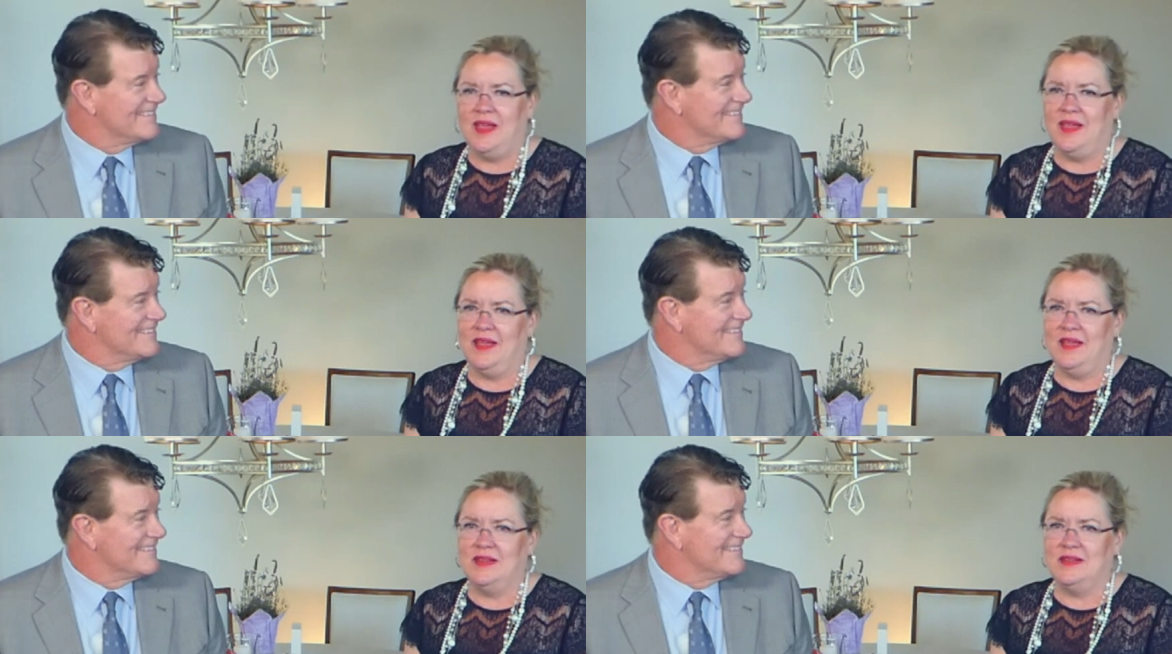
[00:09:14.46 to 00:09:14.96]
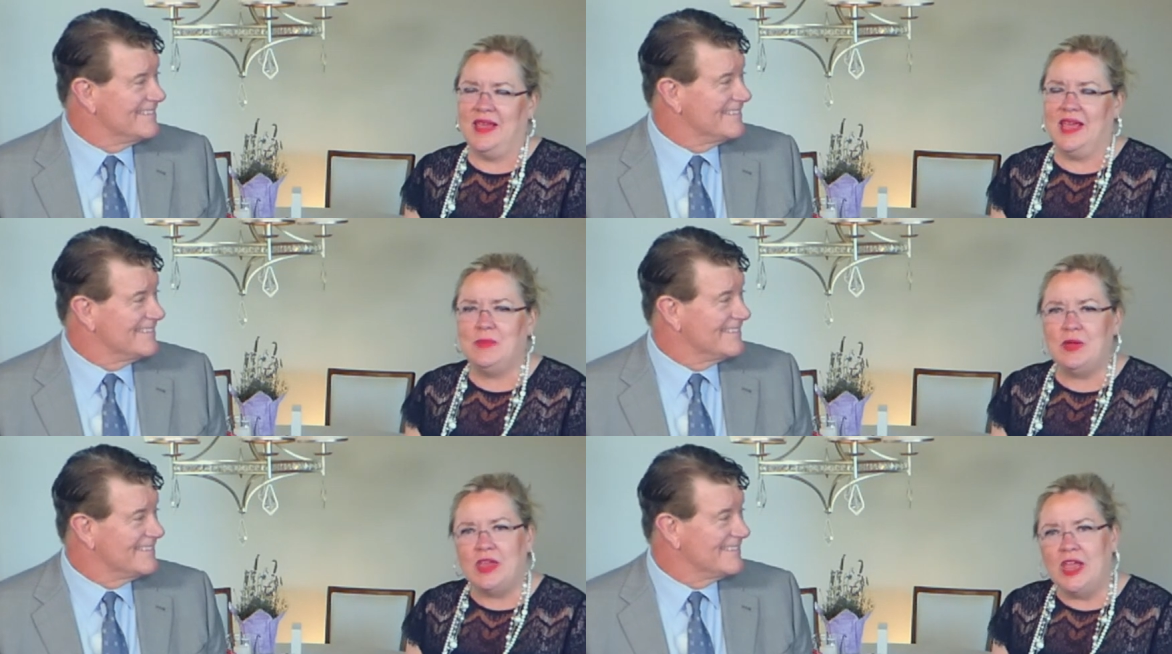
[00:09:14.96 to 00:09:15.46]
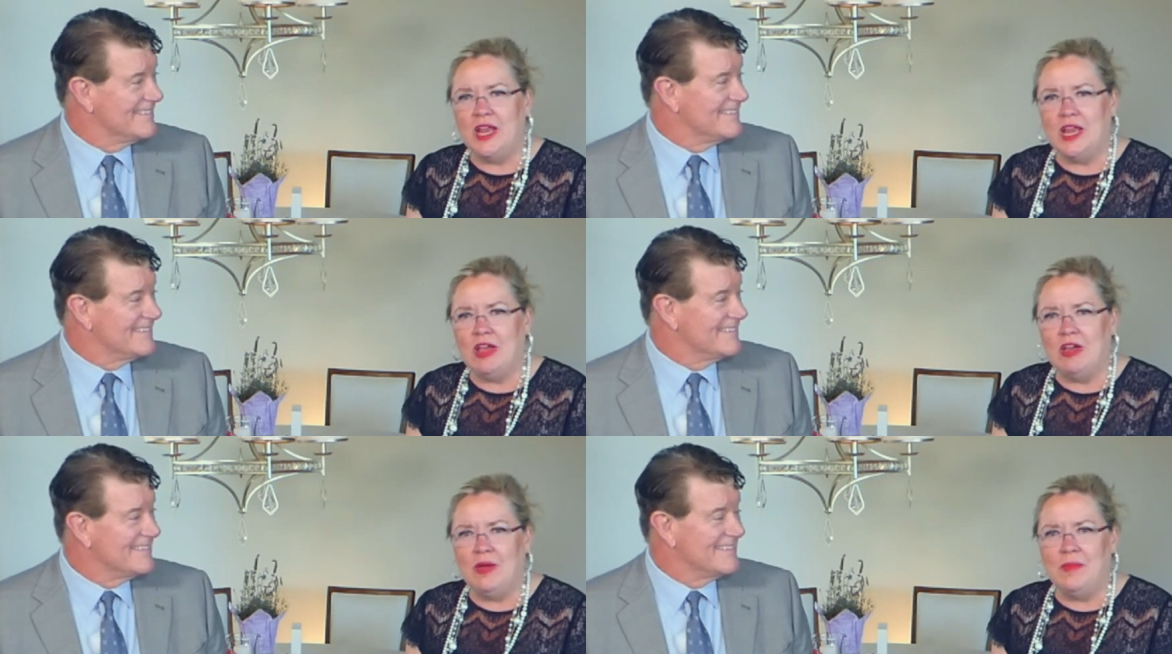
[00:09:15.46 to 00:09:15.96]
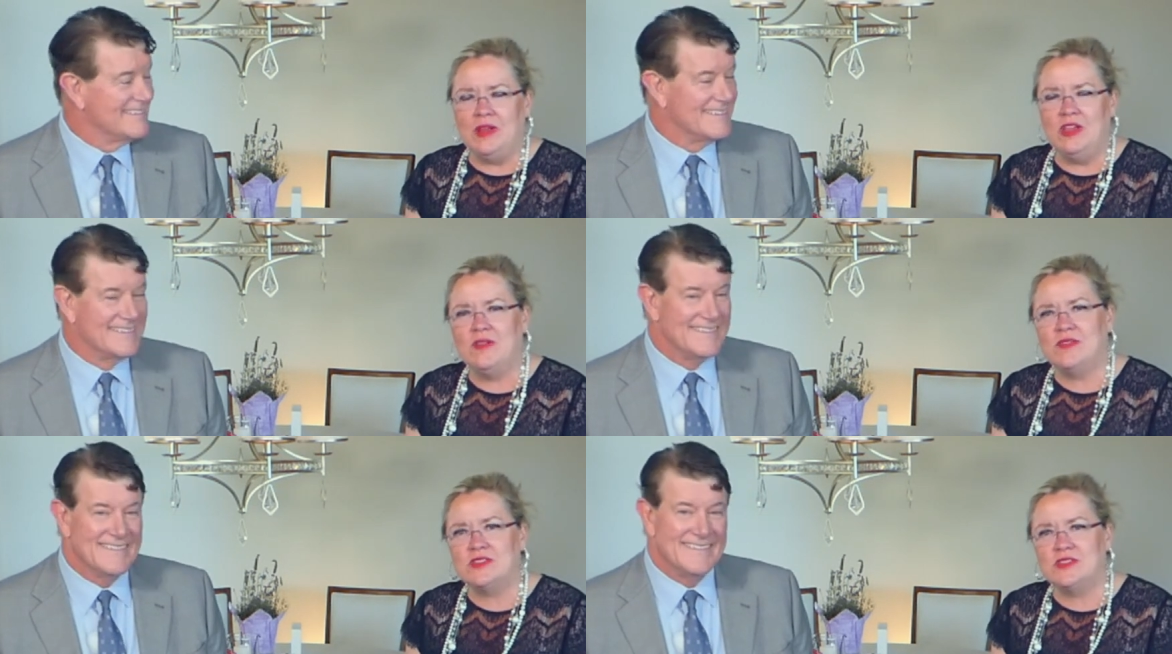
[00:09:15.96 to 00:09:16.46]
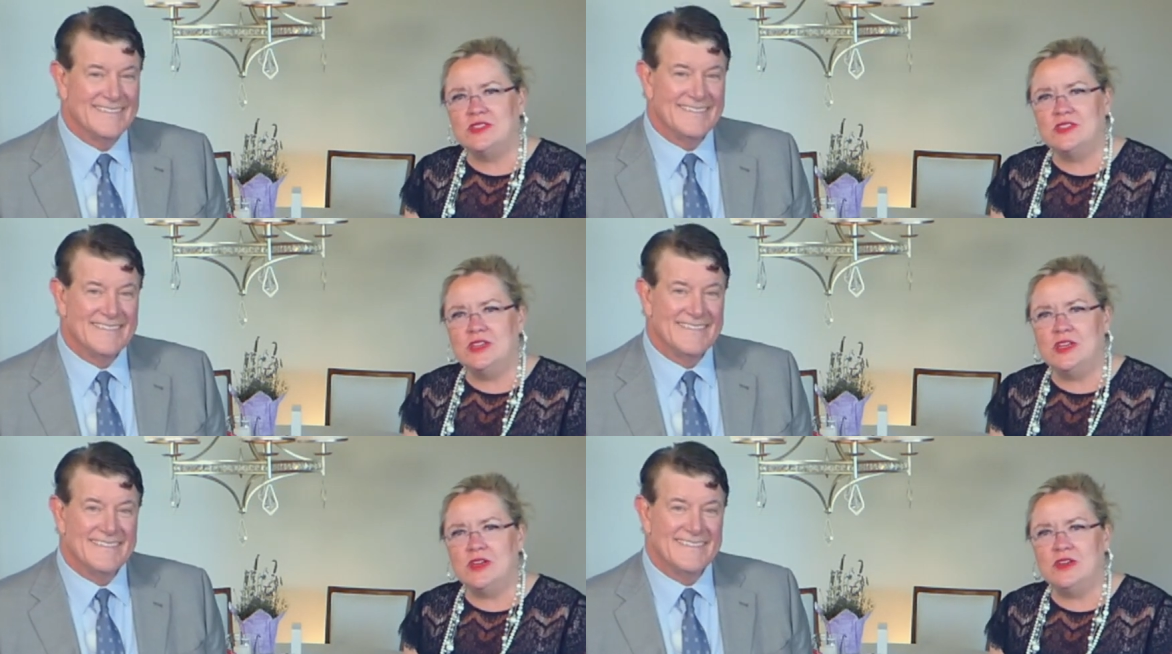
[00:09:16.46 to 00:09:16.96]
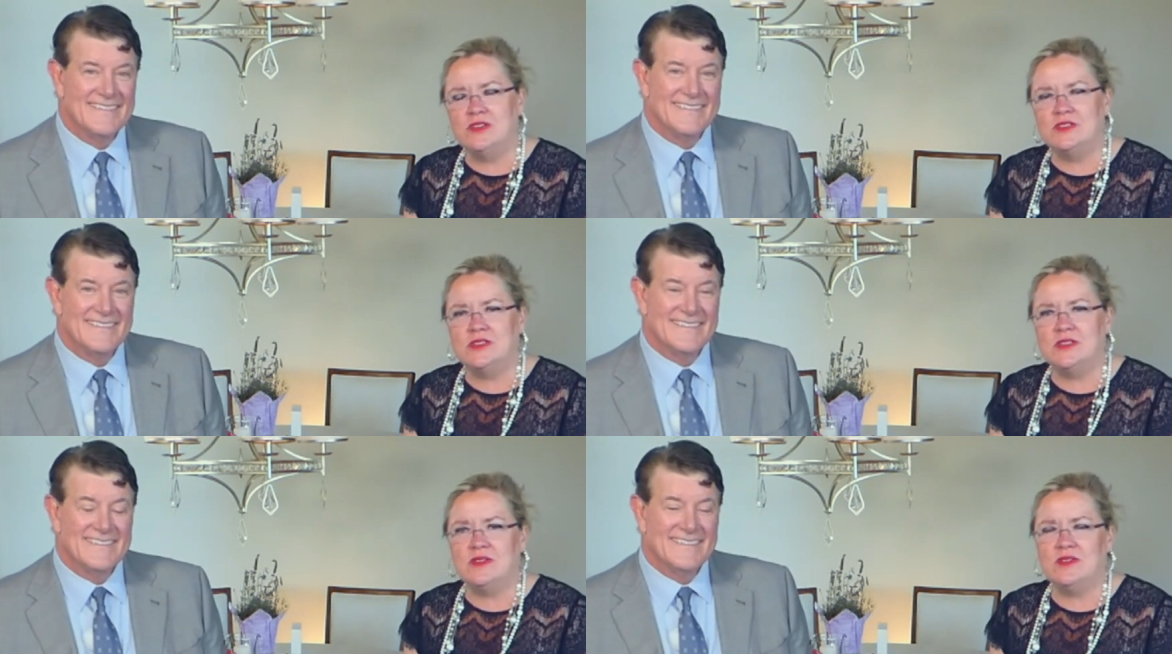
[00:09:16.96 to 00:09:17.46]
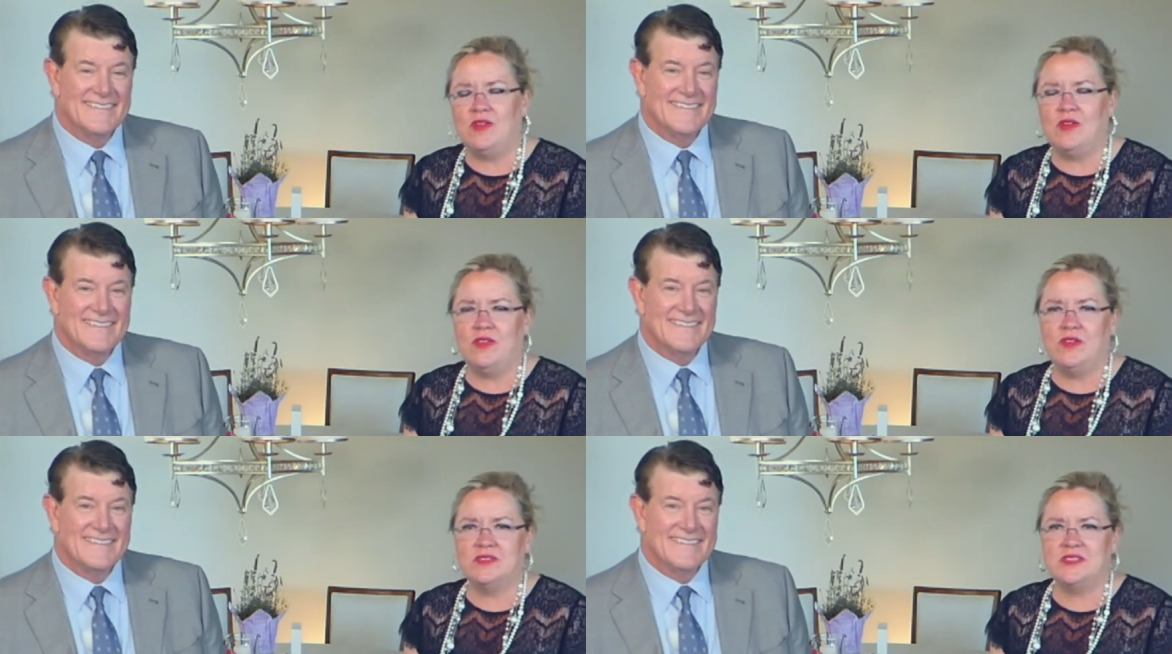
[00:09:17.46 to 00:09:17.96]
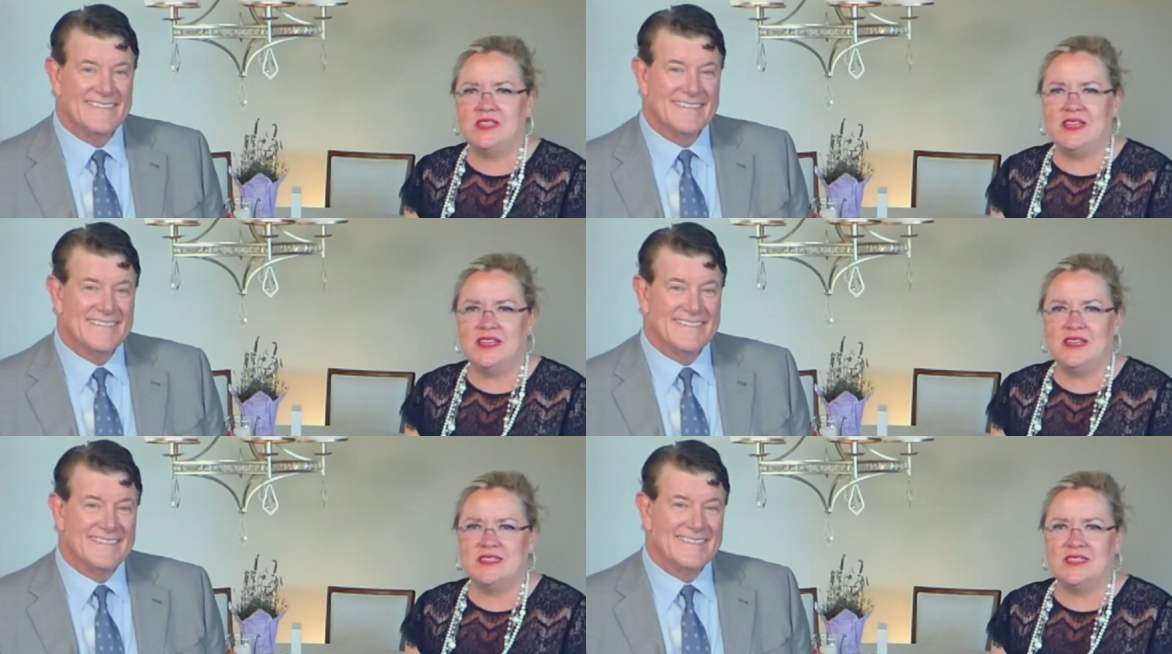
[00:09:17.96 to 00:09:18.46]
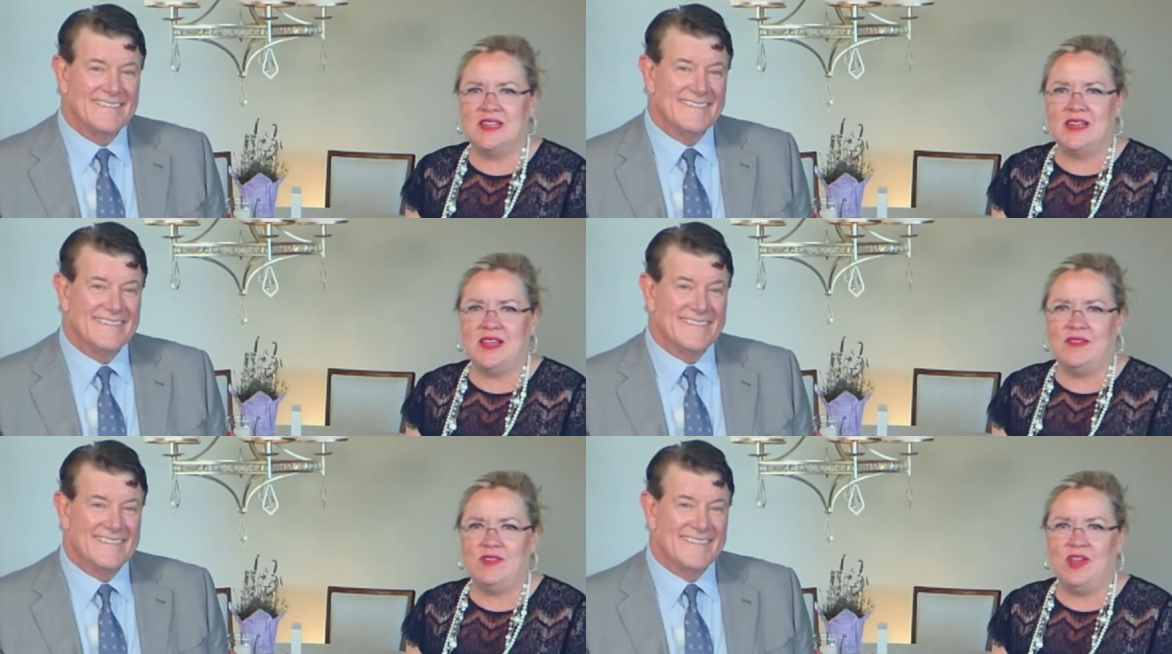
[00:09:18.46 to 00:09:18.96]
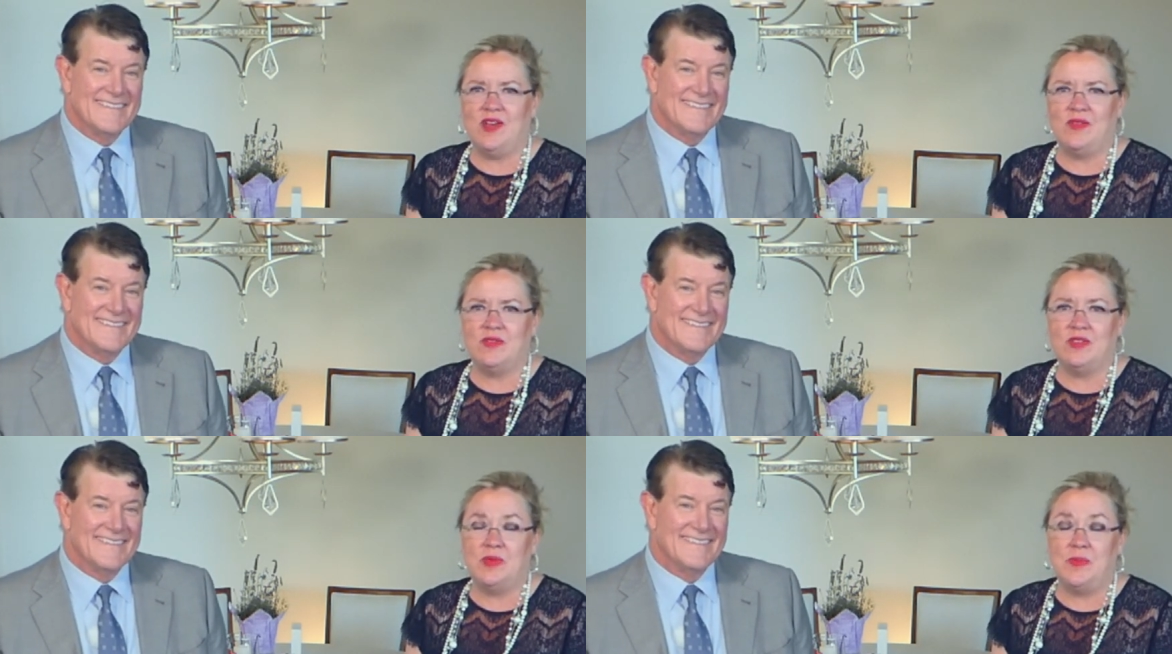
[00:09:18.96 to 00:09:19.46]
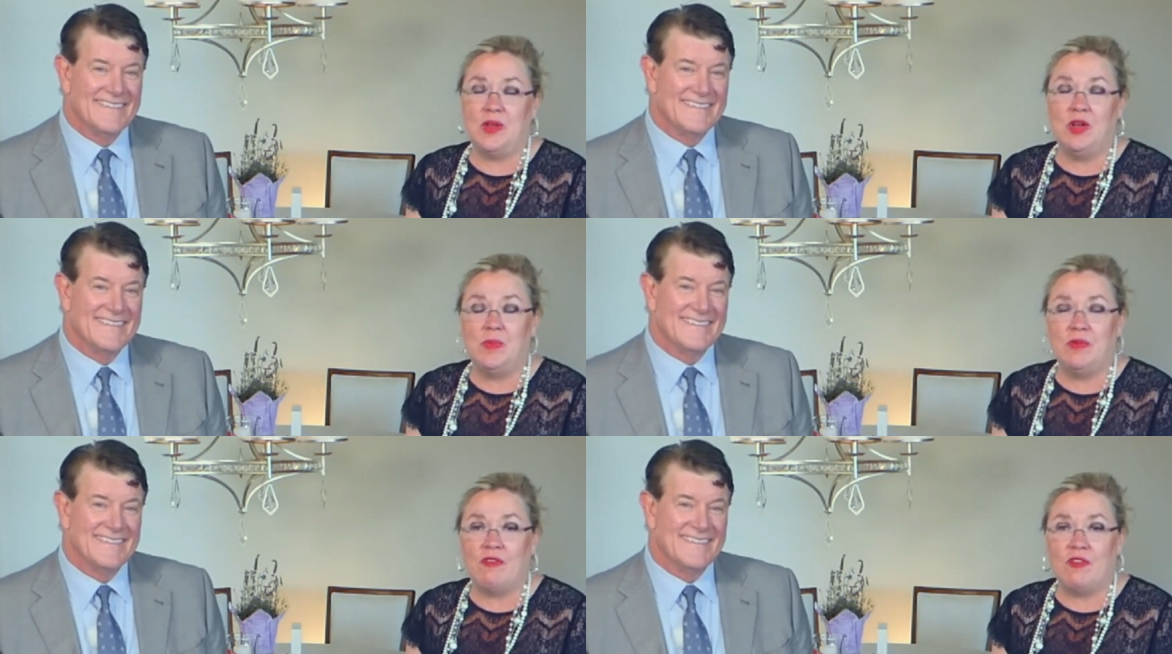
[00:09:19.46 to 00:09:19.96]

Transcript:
Speaker 1: and Animal Kingdom and Universal Studios and all those things that have not really been open